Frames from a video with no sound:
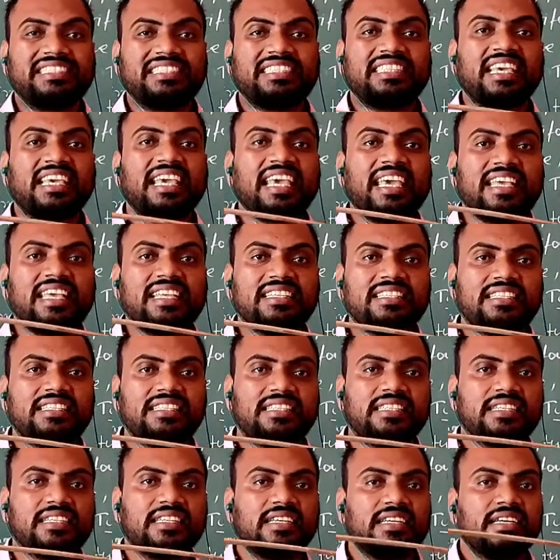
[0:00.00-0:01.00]
change
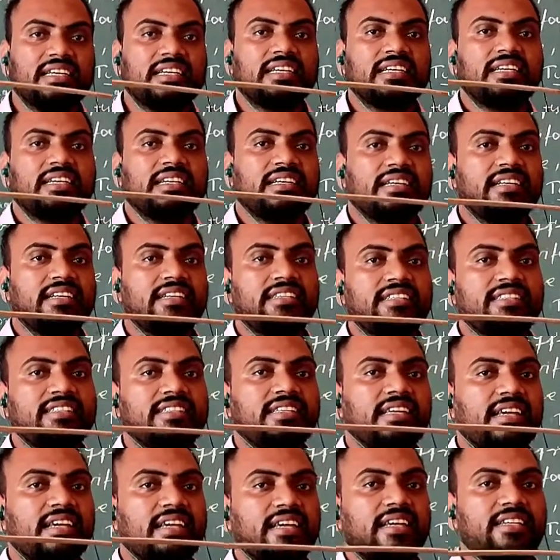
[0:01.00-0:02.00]
its
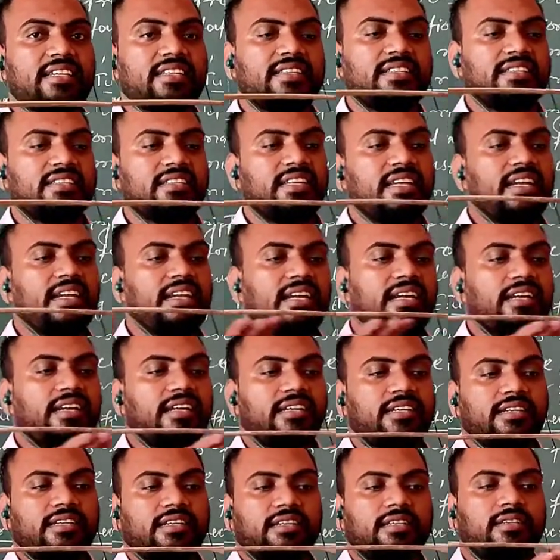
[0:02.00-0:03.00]

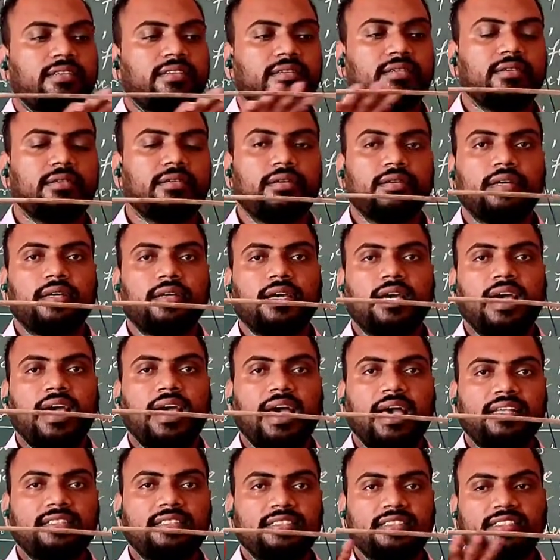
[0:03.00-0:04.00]
state
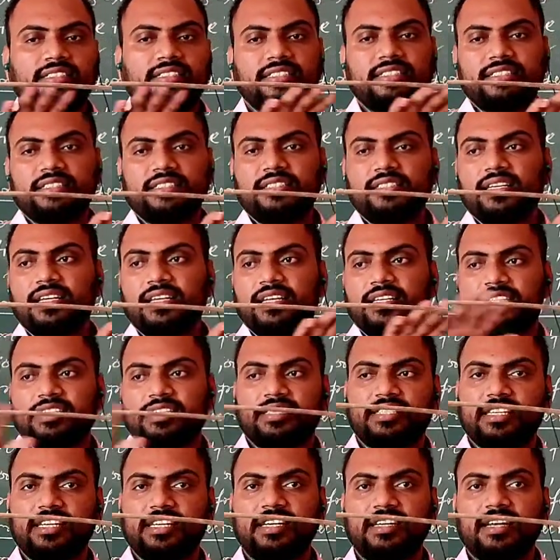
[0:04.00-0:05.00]
as it is in a
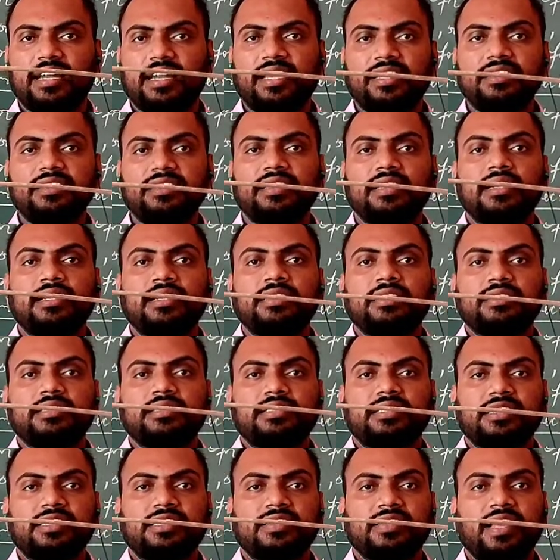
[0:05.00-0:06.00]
straight line.
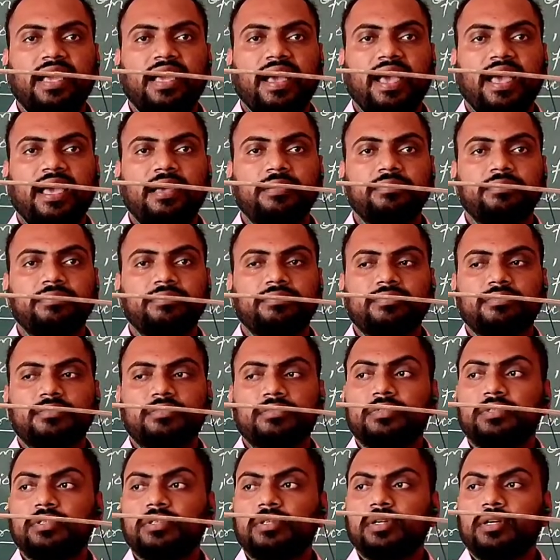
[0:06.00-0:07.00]
Just I am
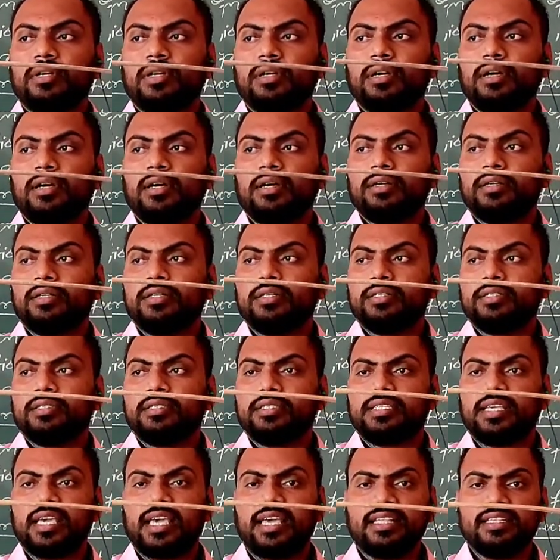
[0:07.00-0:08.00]

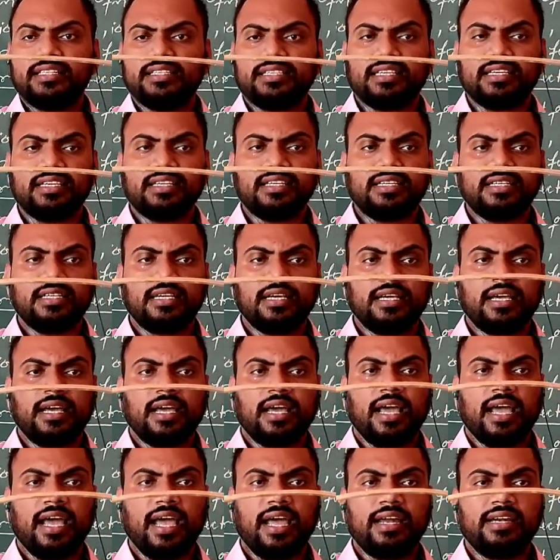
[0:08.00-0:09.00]

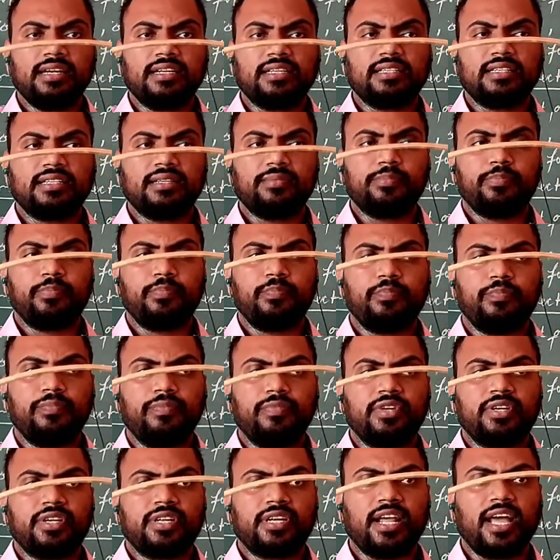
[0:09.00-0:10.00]
changing and
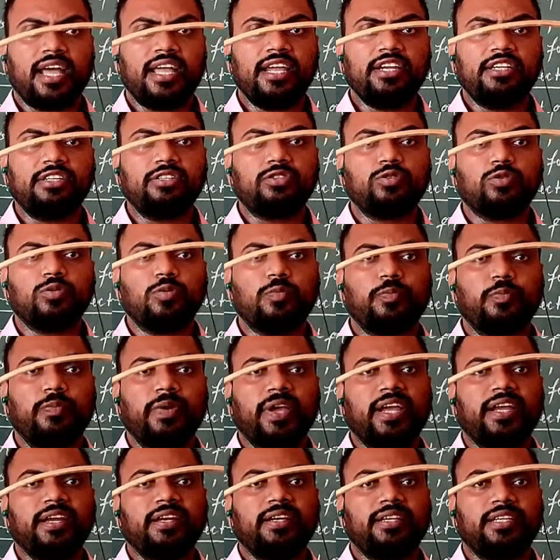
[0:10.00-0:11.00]
try to
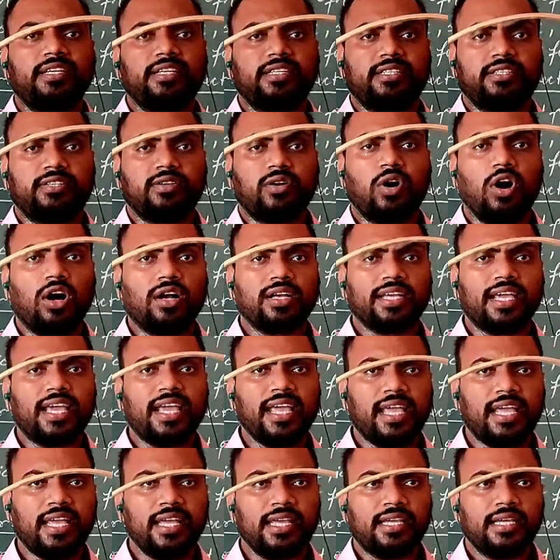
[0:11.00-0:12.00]
bend it.
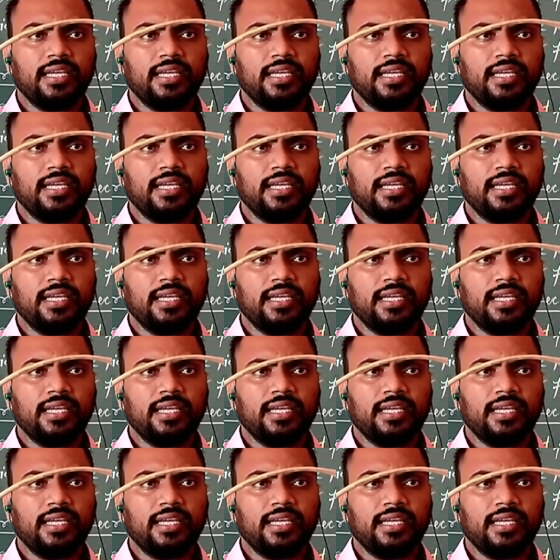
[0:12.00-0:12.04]
Okay?